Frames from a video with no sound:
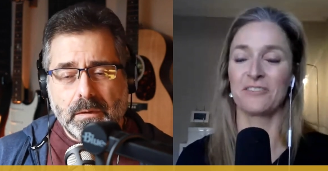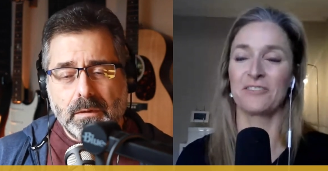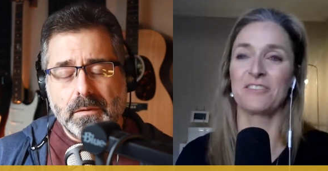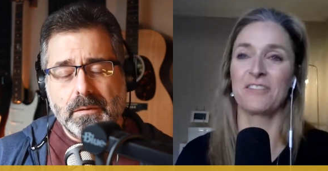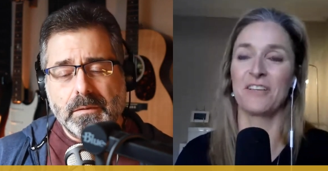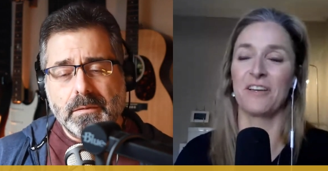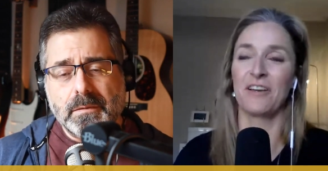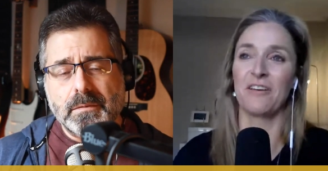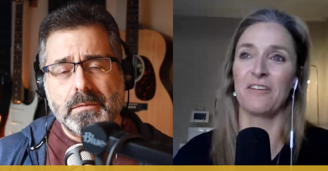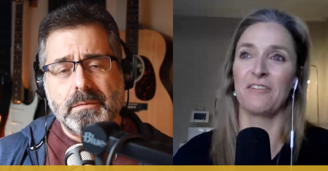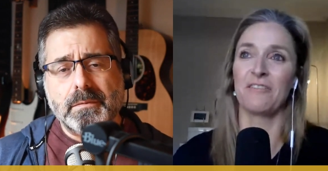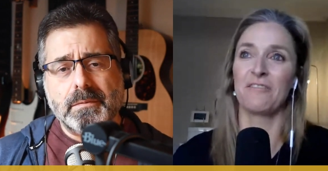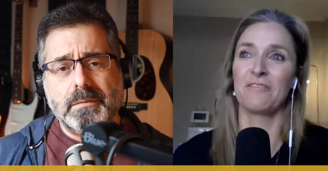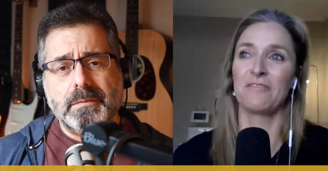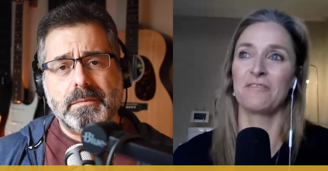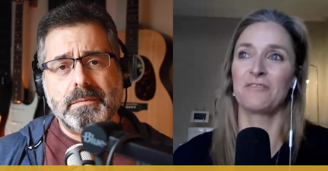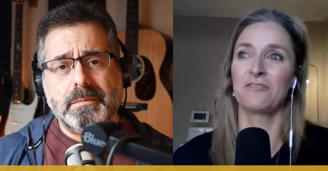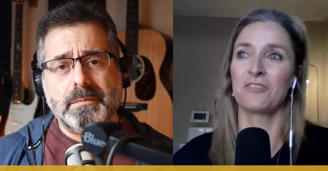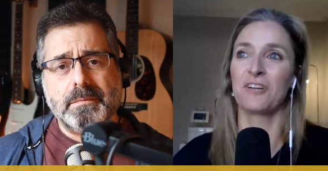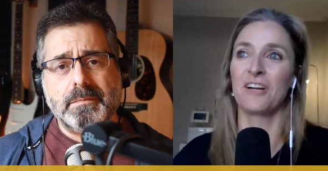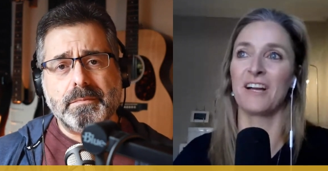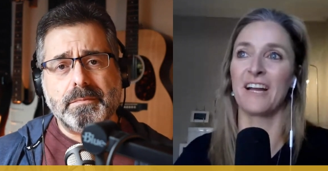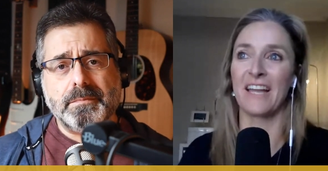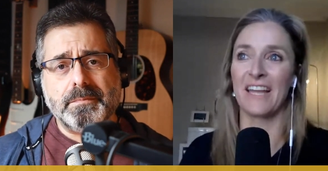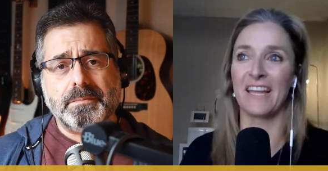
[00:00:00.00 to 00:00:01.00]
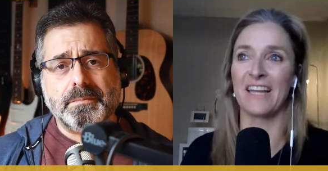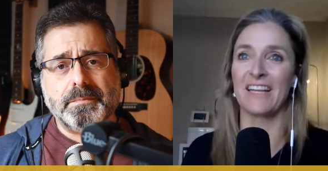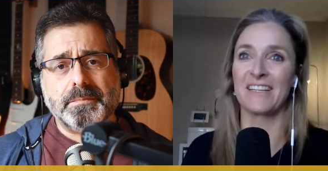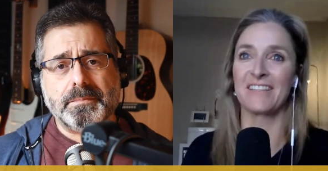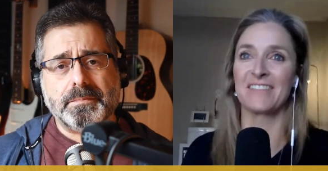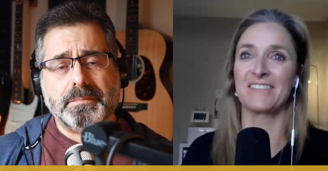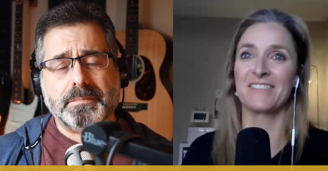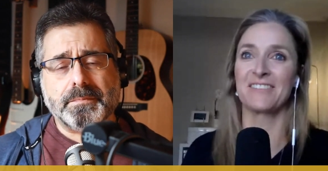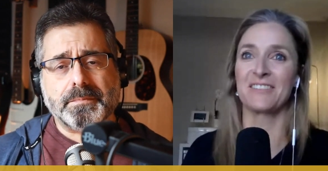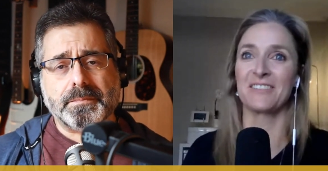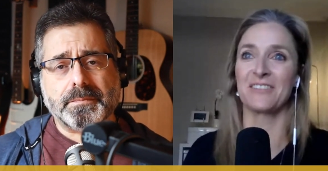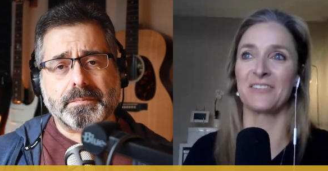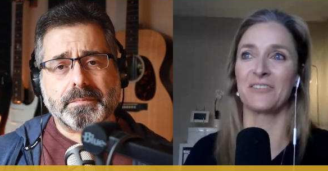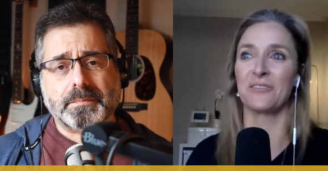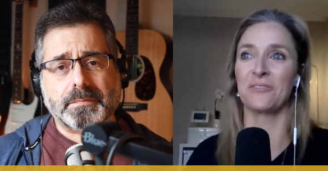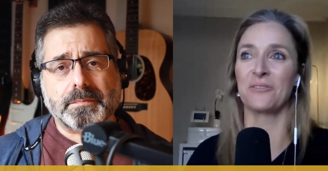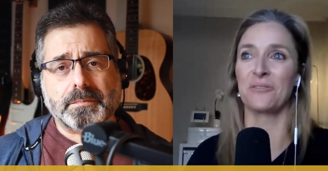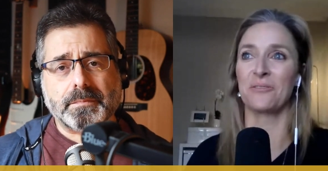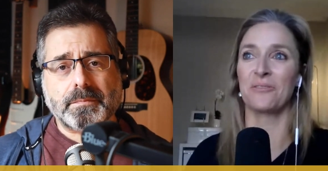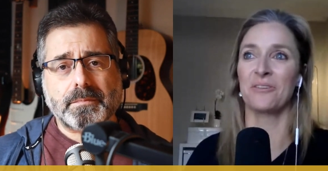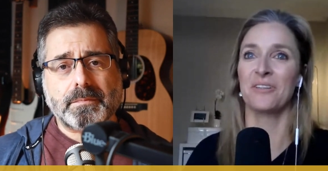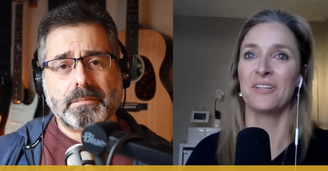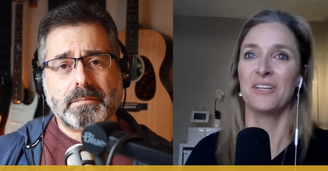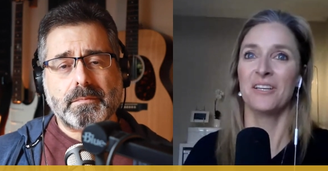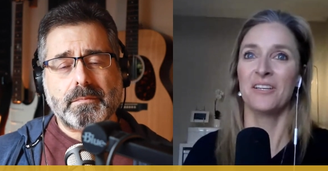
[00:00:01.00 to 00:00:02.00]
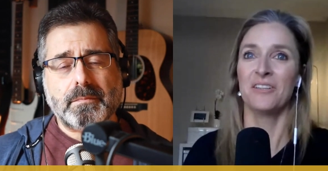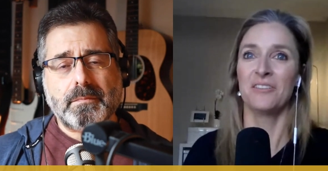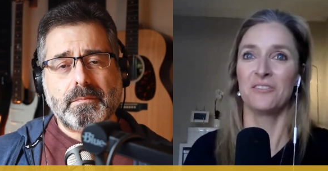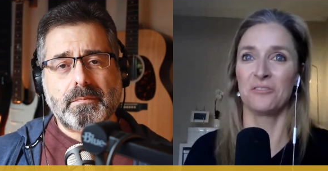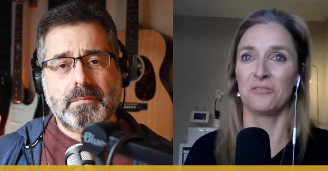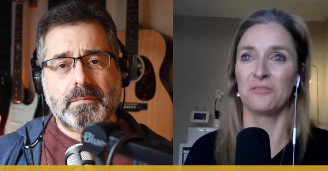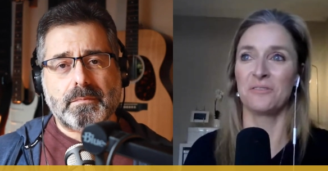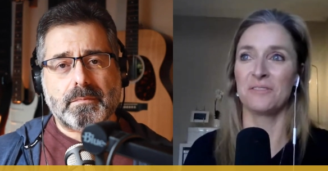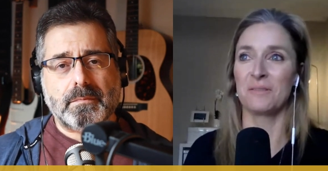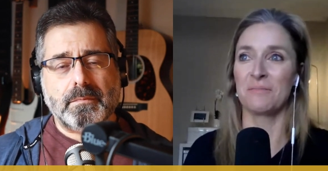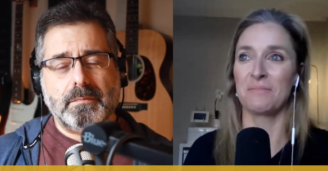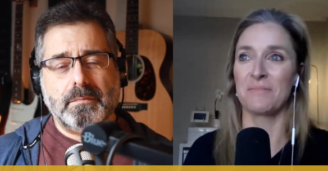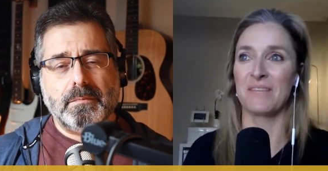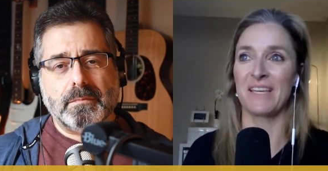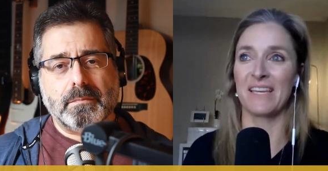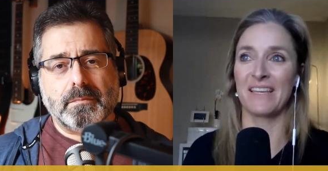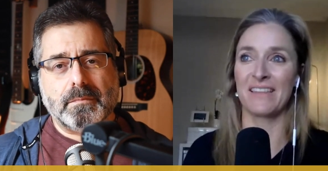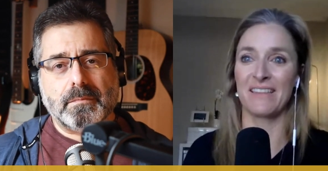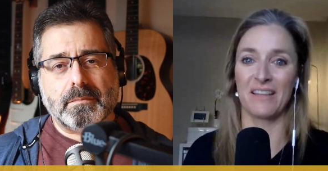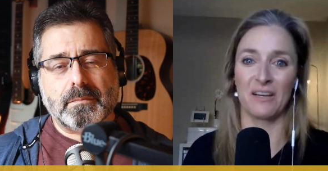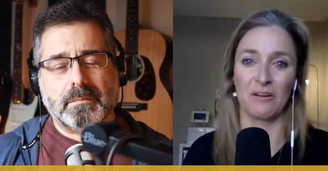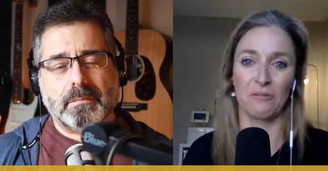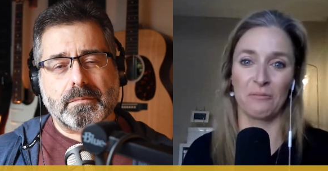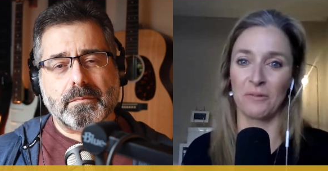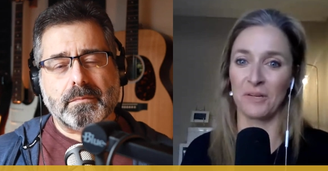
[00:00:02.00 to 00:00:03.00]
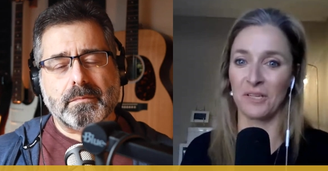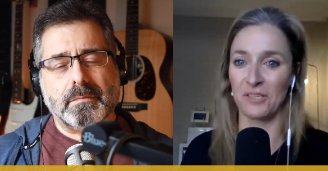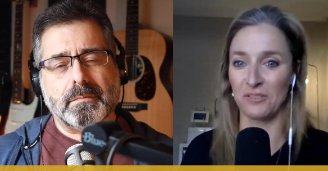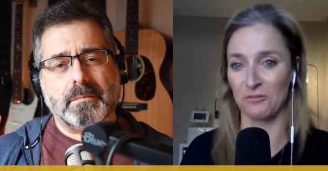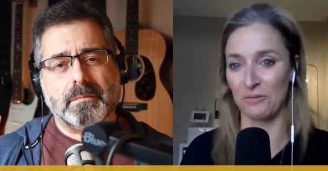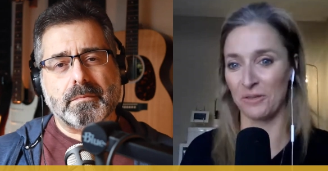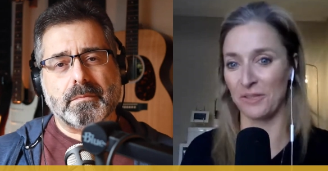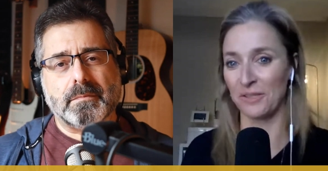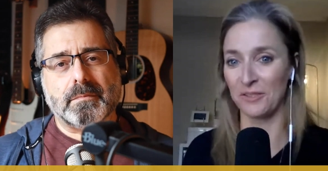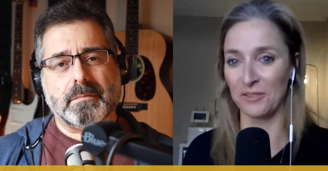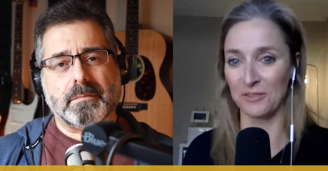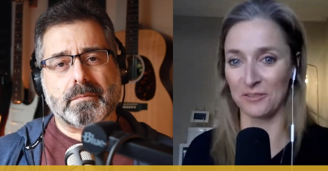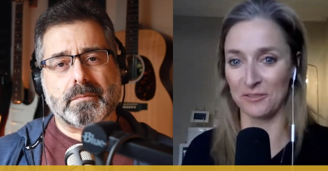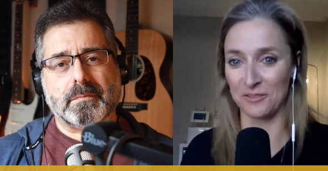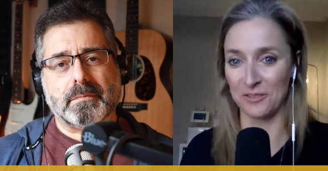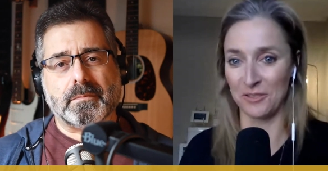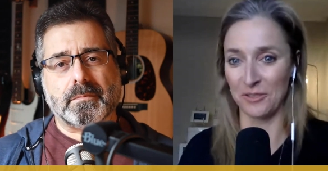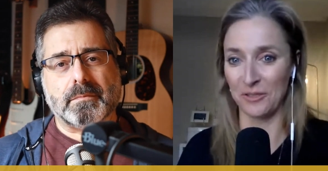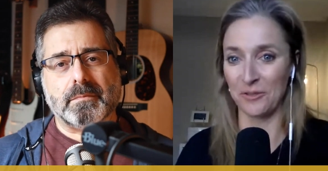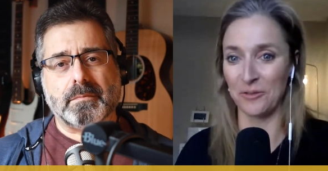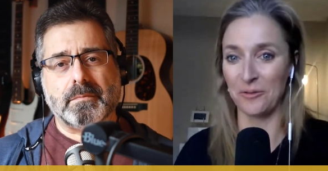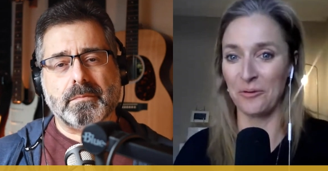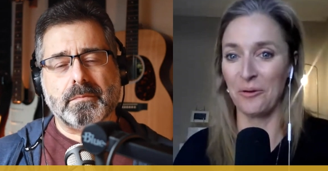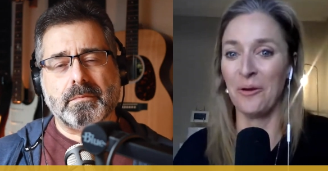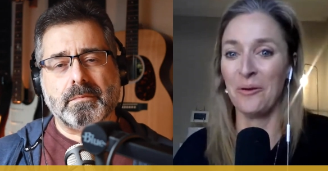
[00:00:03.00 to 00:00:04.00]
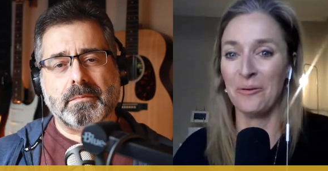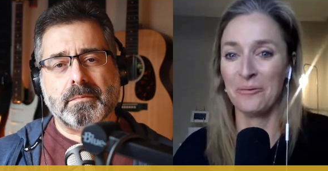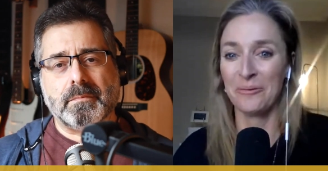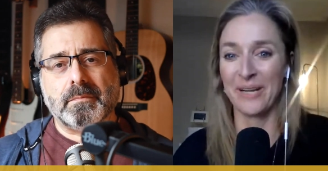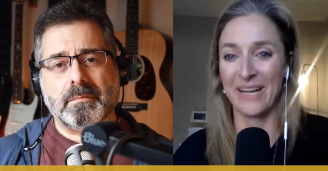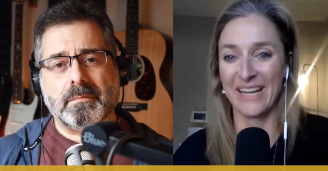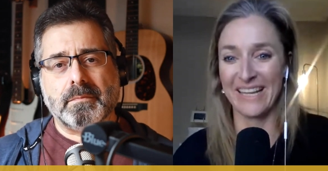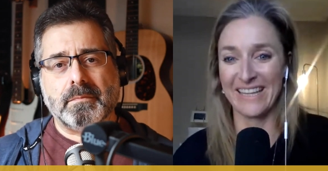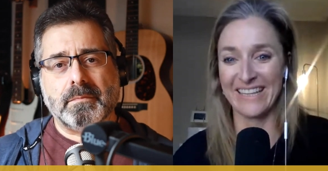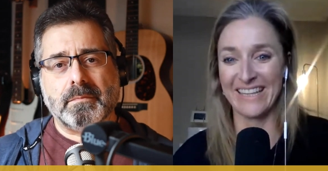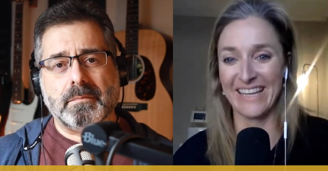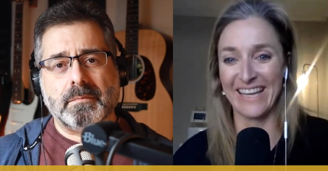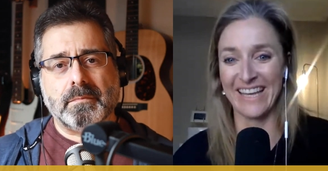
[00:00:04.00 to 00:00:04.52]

Speaker 1: yourself trying to do something and then it re-triggers you, right?